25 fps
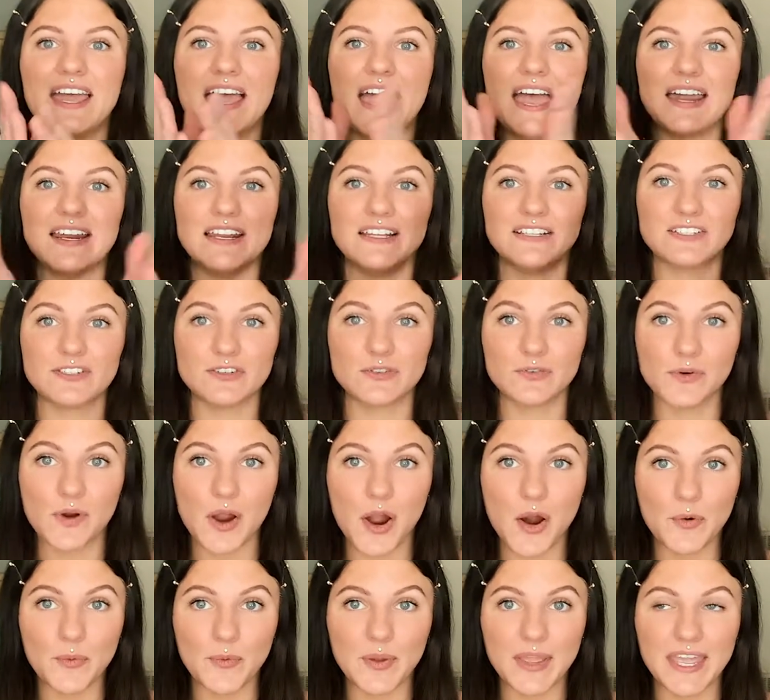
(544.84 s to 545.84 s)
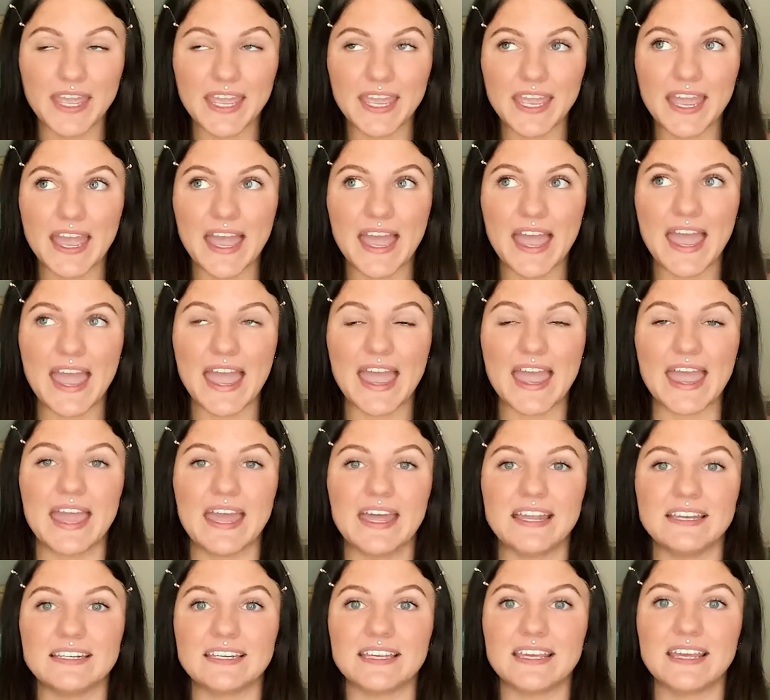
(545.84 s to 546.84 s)
and it's growing,
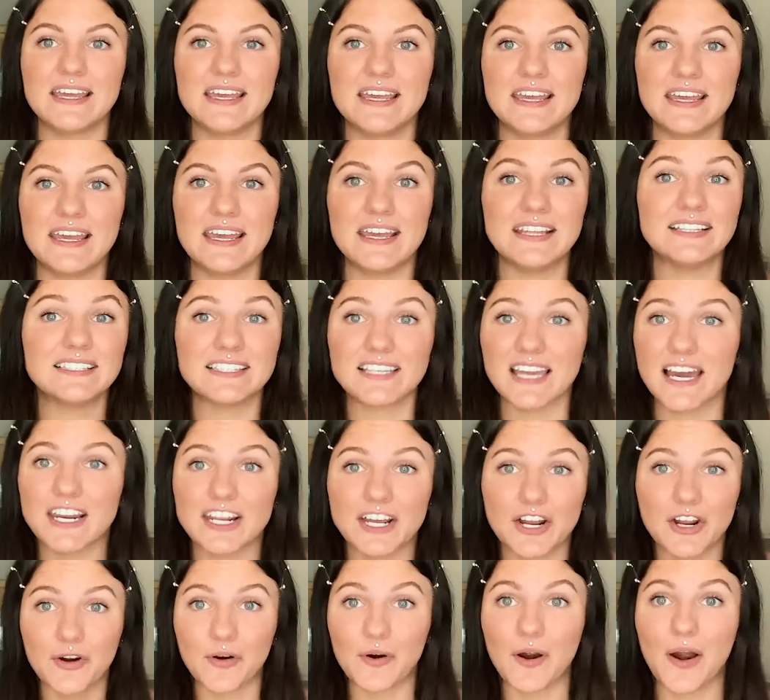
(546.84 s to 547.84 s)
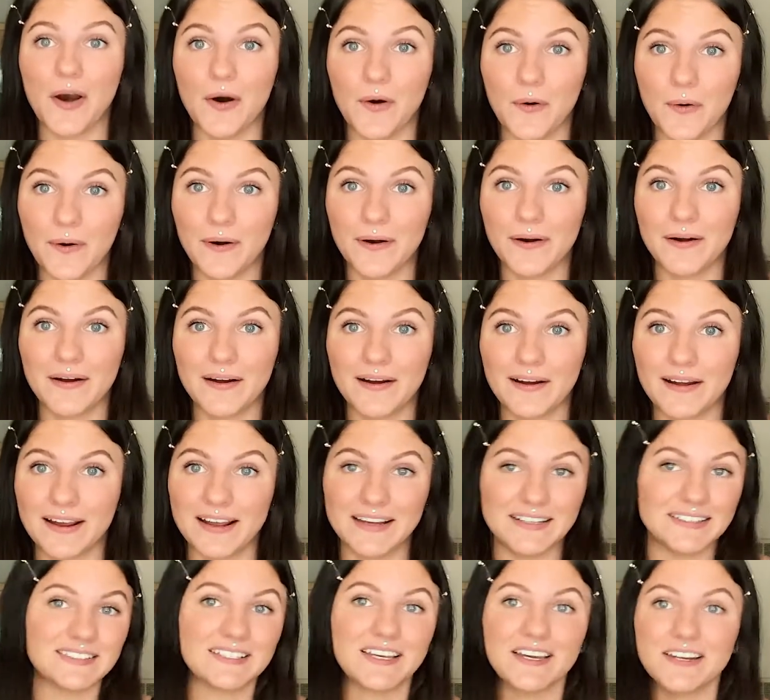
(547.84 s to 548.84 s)
and it's gonna grow.
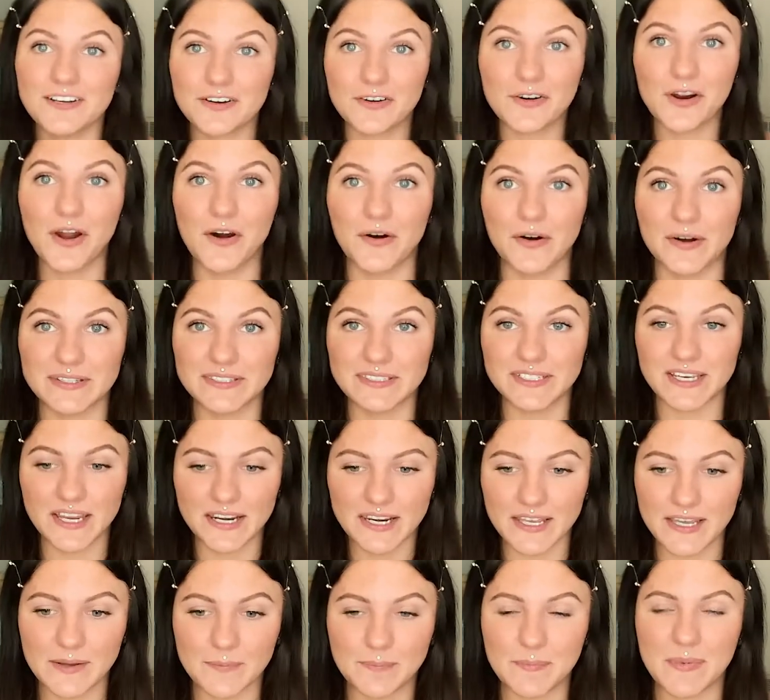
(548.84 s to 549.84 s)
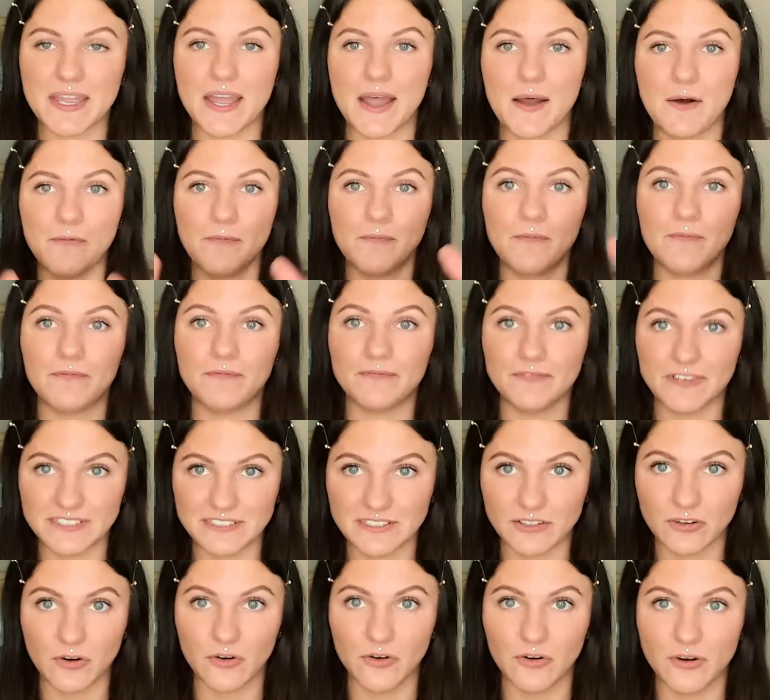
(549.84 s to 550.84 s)
It's gonna become
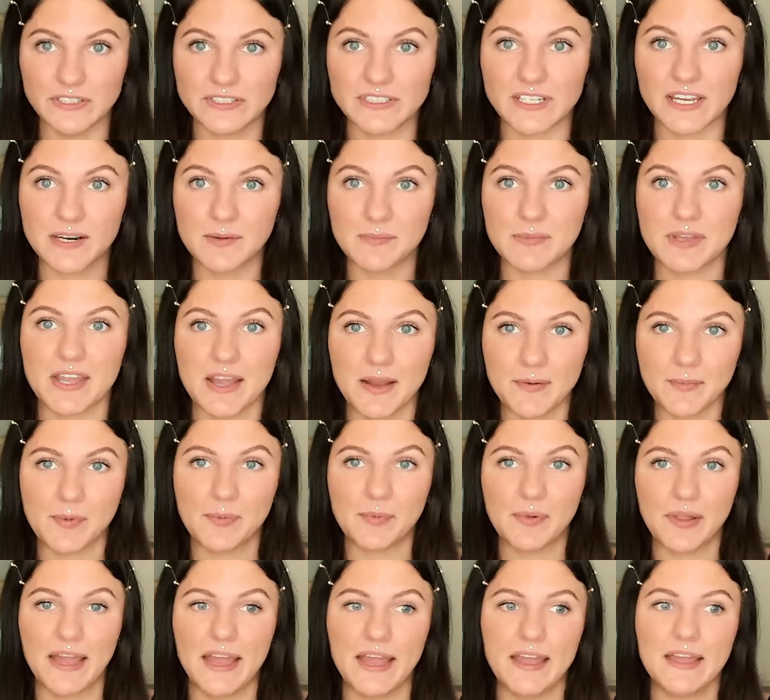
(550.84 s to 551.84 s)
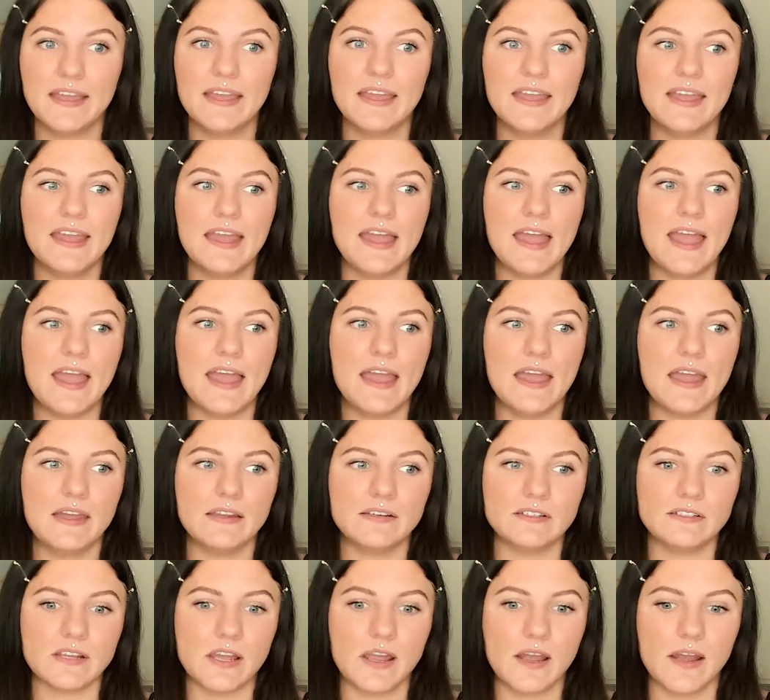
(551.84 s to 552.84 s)
physical. It's gonna become a plant.
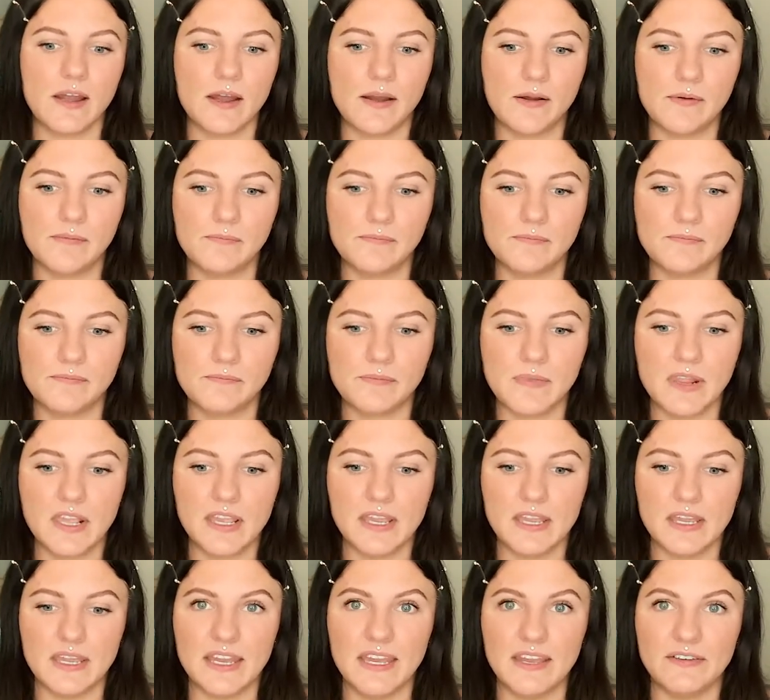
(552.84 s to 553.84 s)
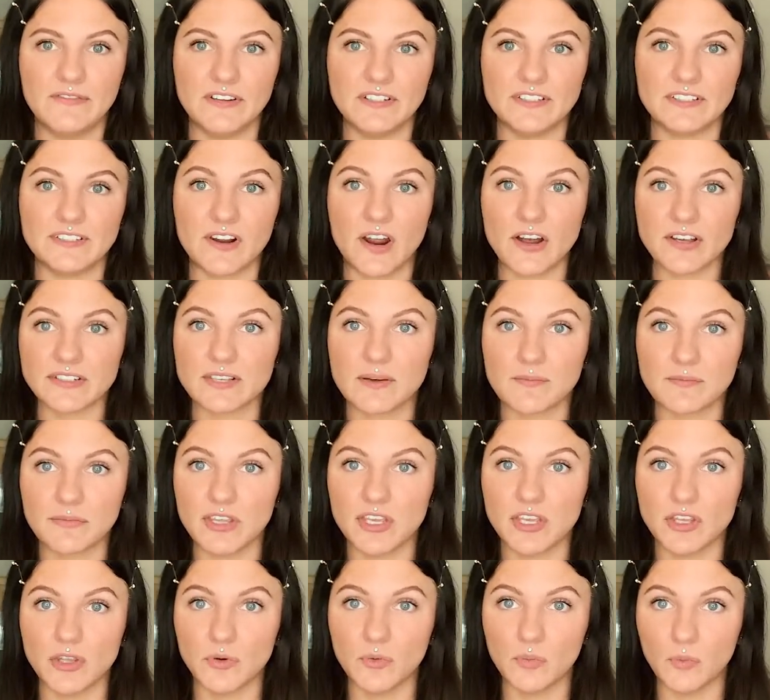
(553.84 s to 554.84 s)
And if it's not
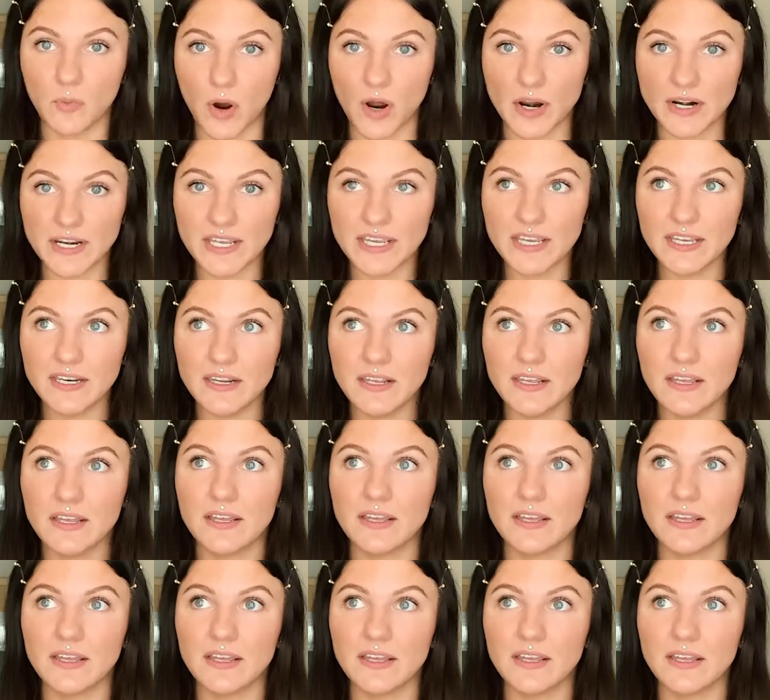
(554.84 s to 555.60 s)
something you wanted,